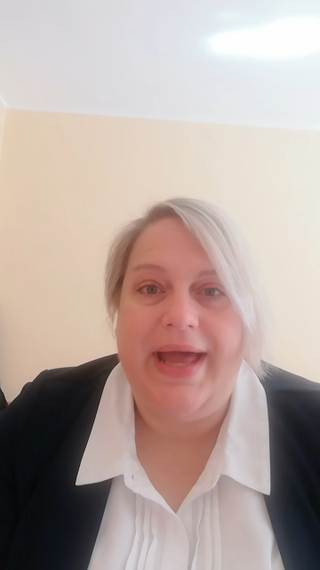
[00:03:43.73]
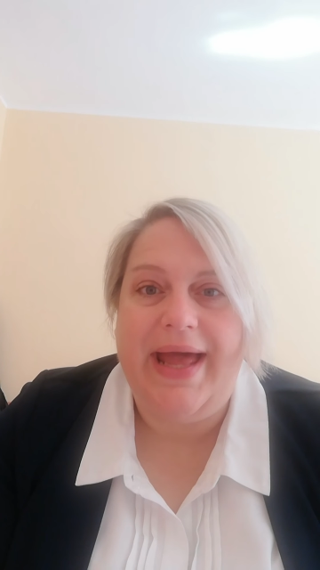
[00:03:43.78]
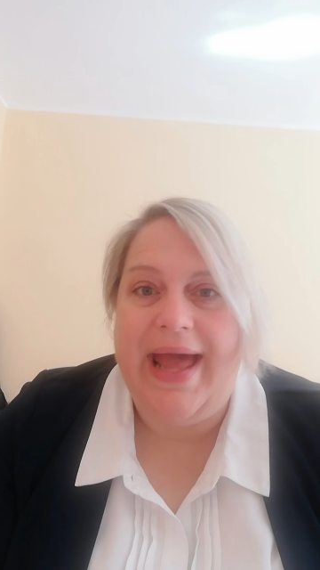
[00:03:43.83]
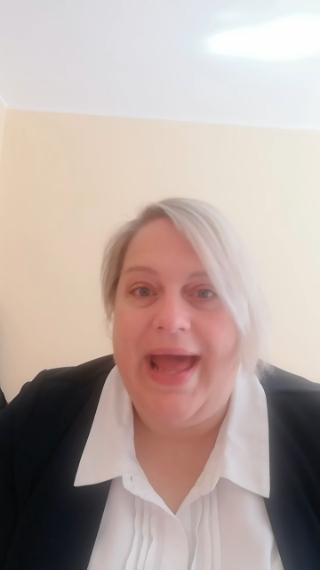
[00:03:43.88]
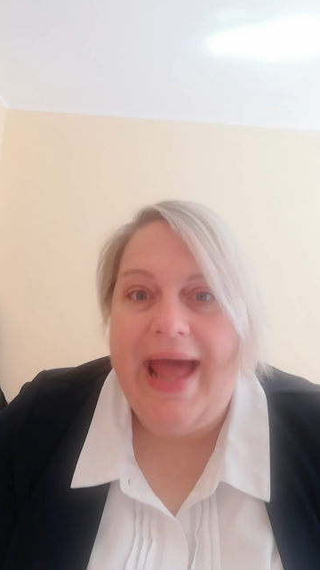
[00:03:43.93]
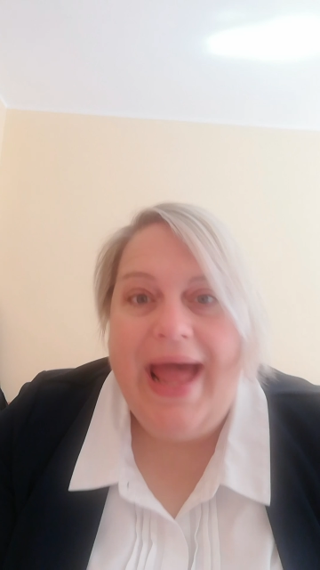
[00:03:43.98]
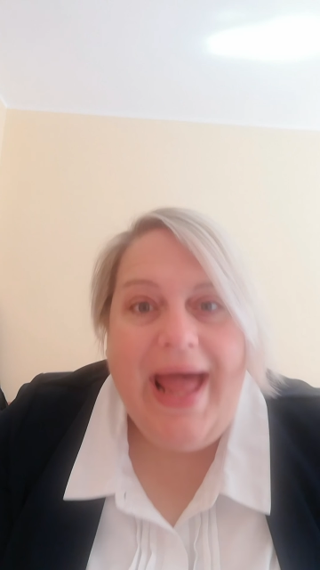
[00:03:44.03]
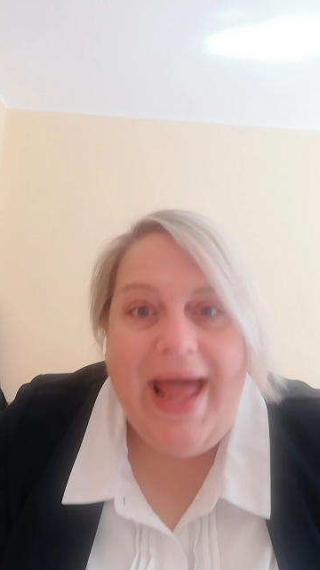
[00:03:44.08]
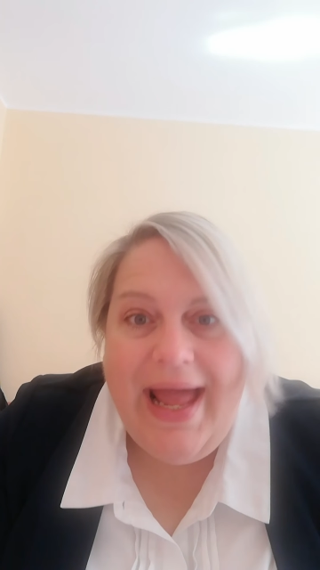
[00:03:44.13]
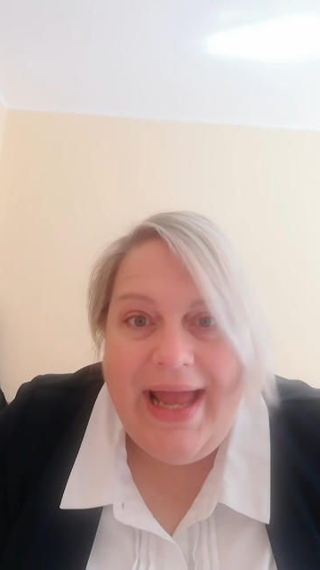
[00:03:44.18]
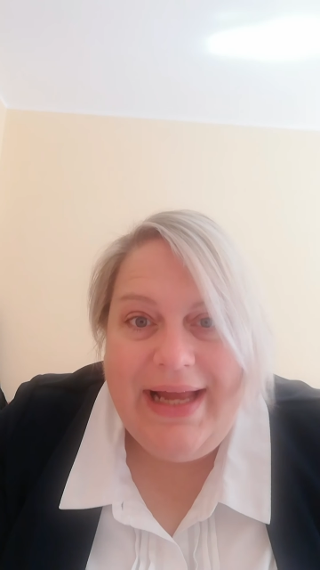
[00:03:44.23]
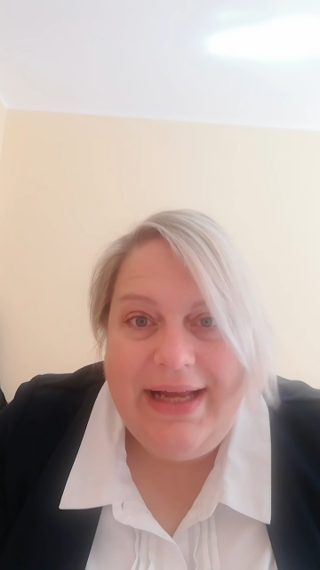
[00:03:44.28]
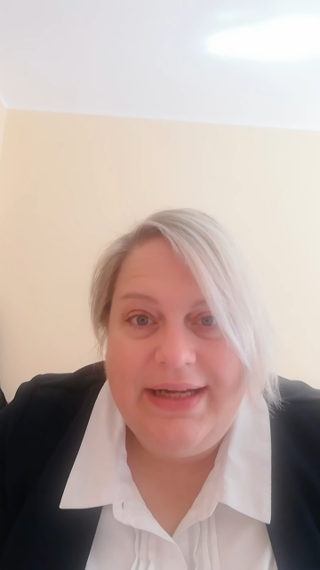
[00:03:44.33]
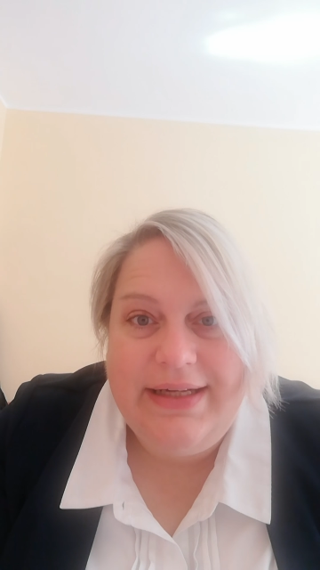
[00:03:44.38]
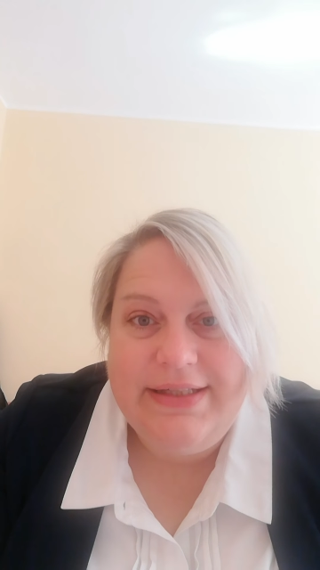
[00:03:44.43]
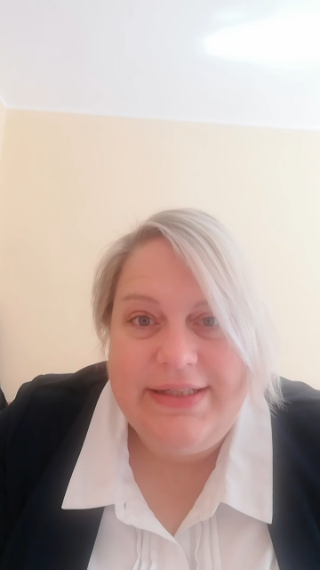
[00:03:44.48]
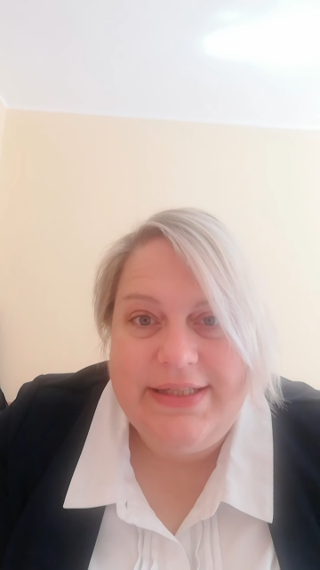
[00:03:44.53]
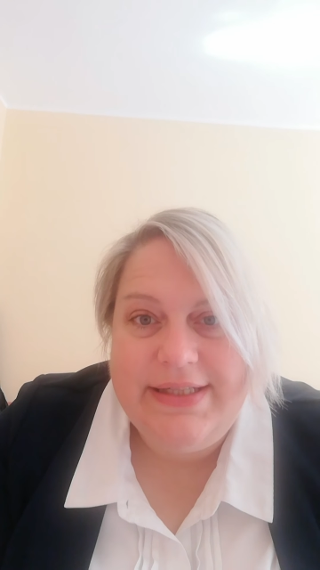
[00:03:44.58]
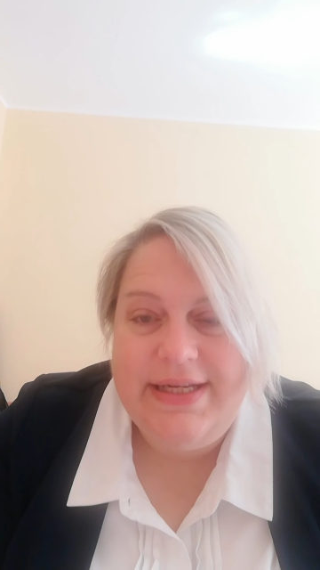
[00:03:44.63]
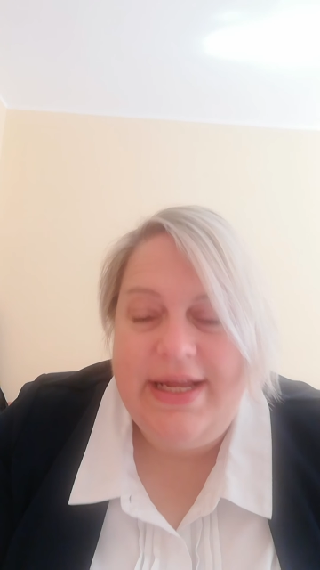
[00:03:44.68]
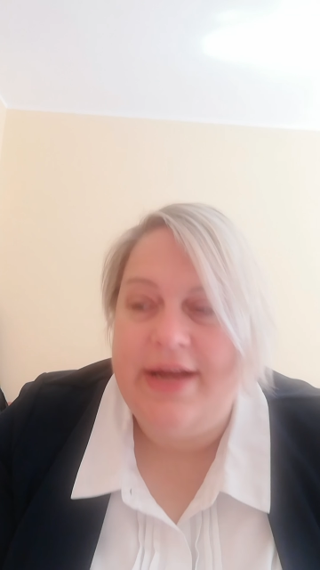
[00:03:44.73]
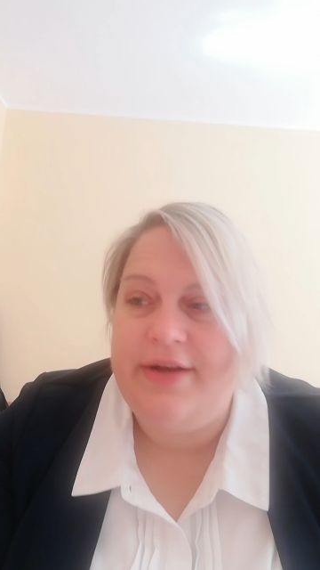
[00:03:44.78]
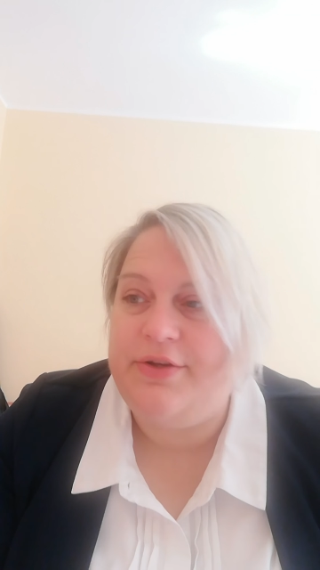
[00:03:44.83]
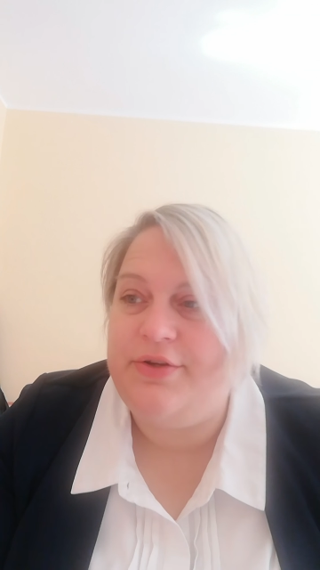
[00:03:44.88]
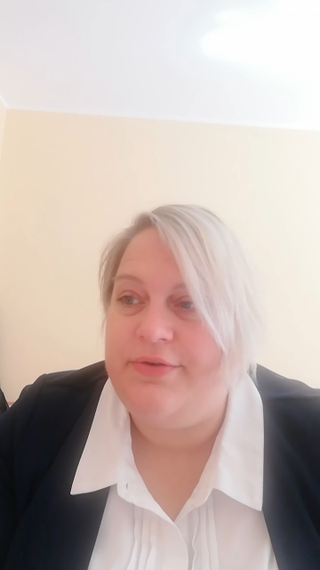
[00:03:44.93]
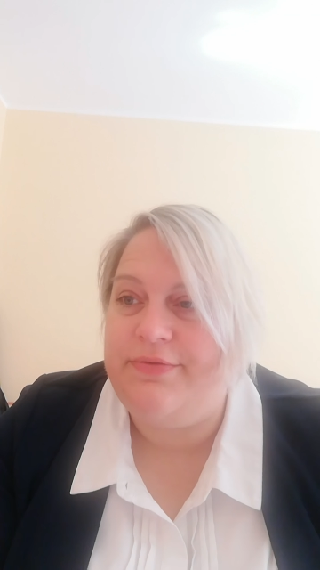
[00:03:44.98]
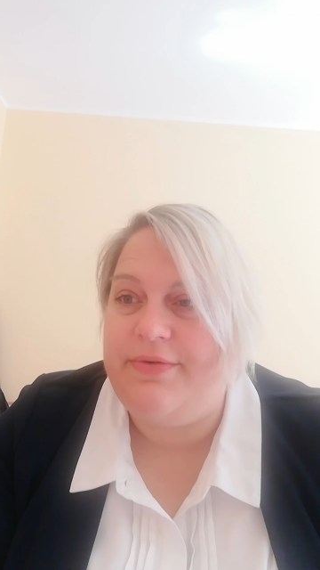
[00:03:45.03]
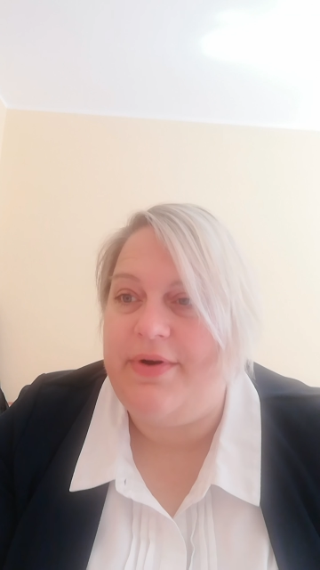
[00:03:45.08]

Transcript: eggs and you